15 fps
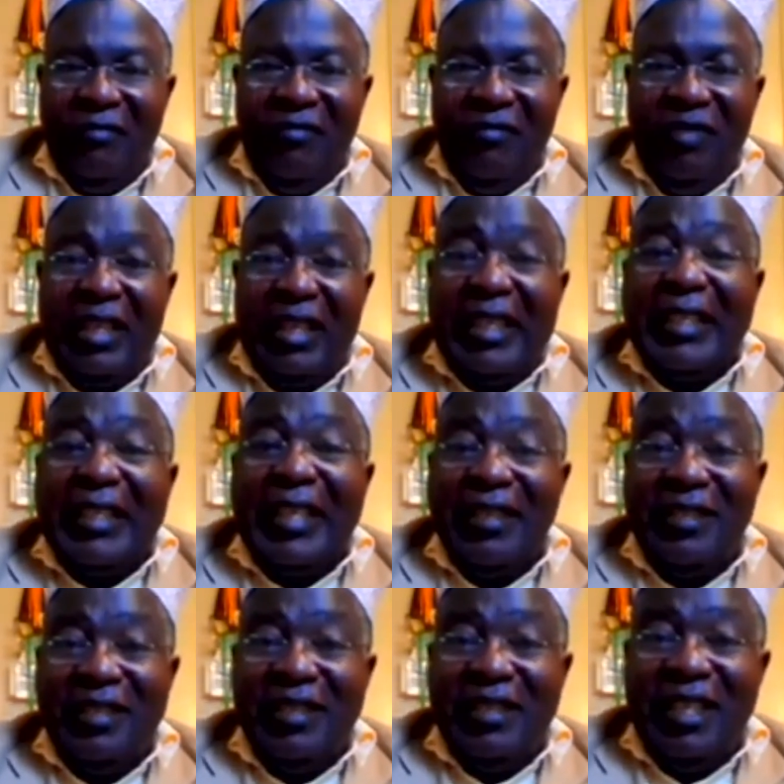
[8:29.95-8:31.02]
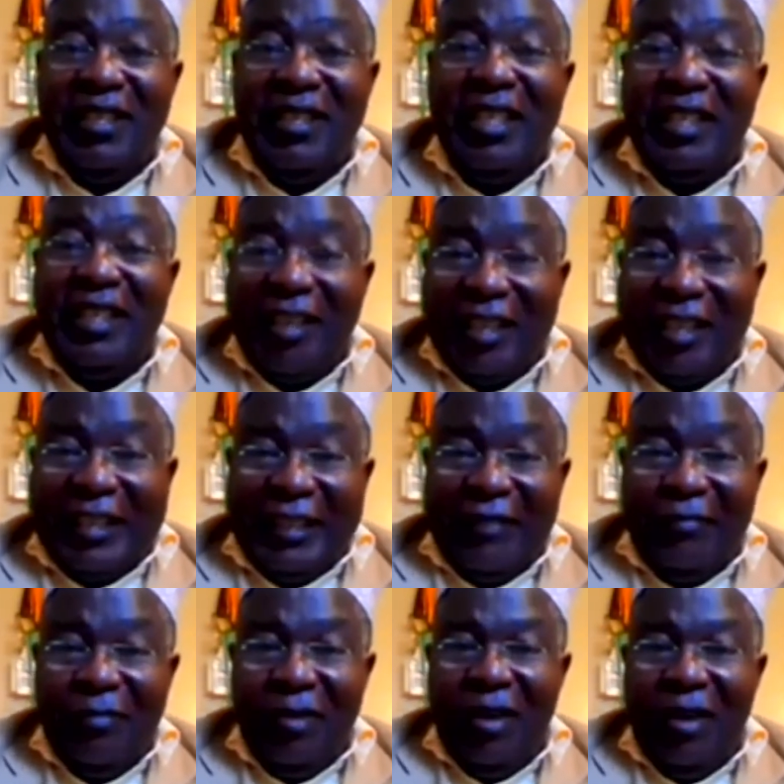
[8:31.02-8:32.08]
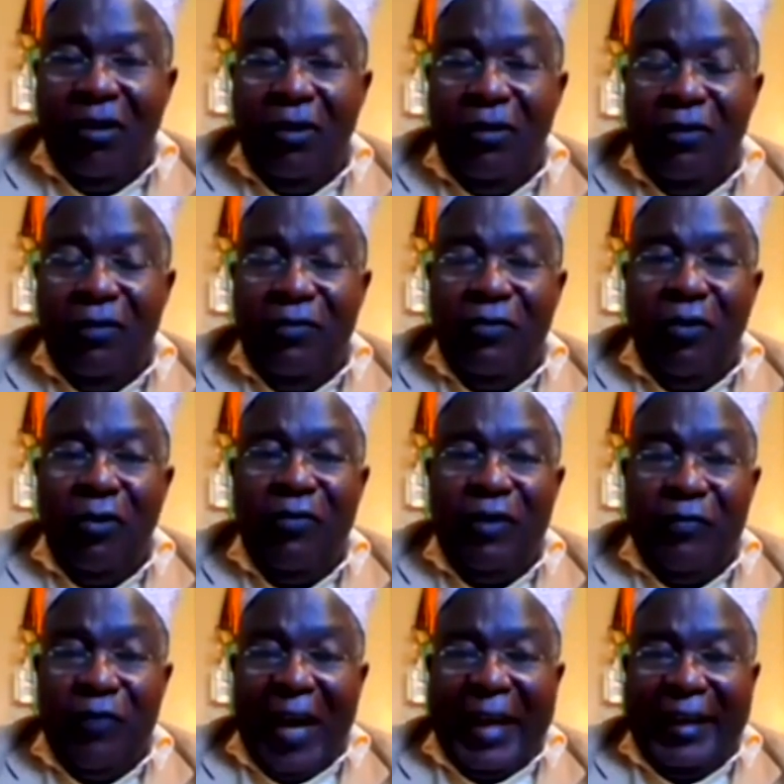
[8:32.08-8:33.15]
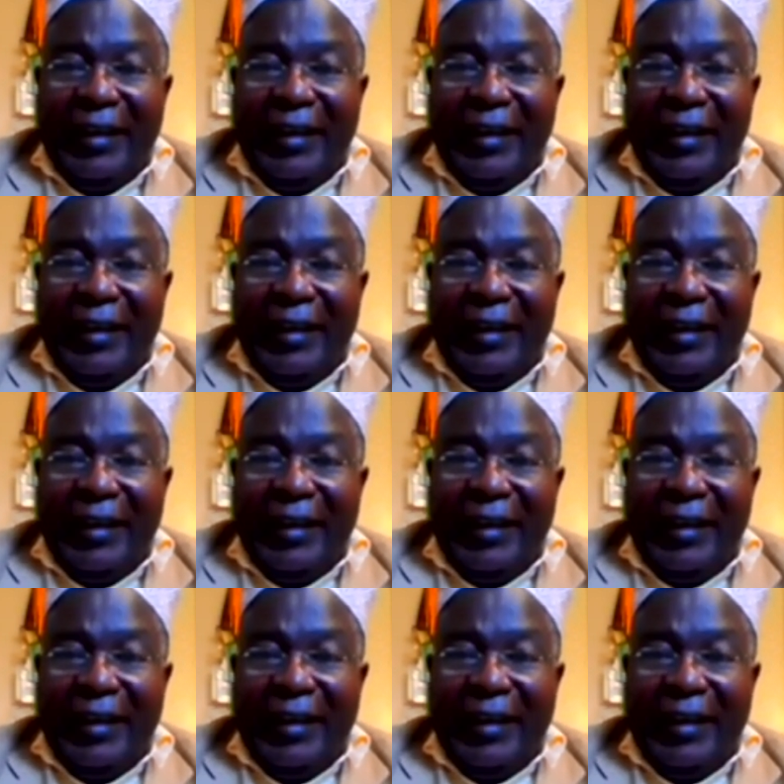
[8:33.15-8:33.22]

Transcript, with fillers: the details, the nitty gritty of, of the fund?